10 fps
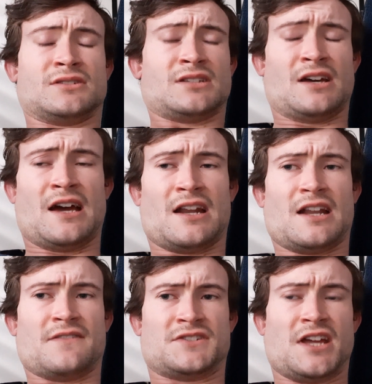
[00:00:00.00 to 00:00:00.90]
They had an
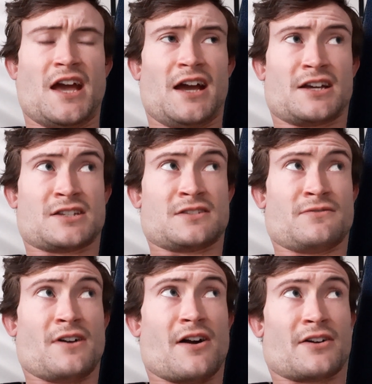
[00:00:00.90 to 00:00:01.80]
FGX
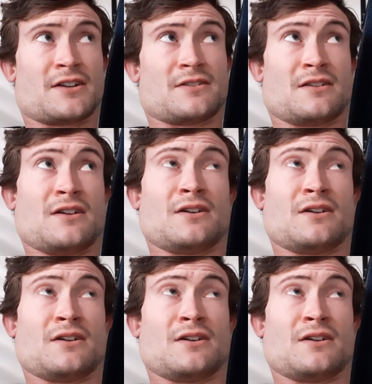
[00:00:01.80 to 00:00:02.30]
Falcon,